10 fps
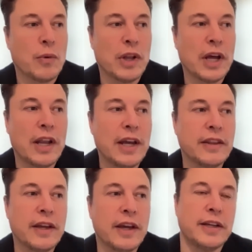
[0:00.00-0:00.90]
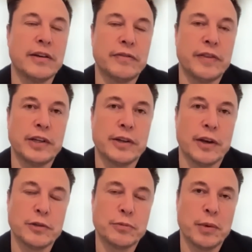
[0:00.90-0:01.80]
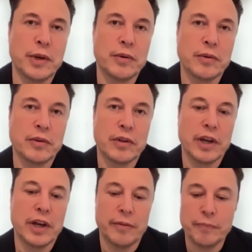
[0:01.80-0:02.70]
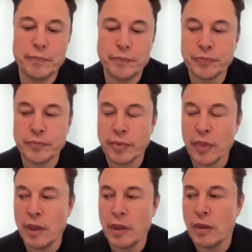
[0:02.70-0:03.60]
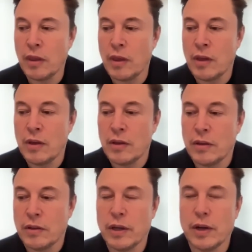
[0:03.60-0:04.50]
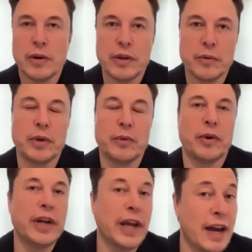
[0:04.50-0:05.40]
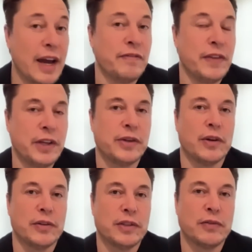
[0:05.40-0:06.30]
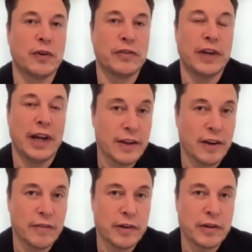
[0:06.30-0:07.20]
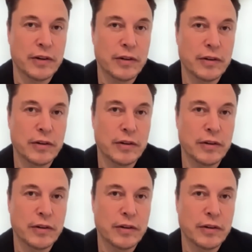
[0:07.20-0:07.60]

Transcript: Well, I like the idea of VTOLs, but um, you know, we, we already have VTOLs in the form of a helicopter.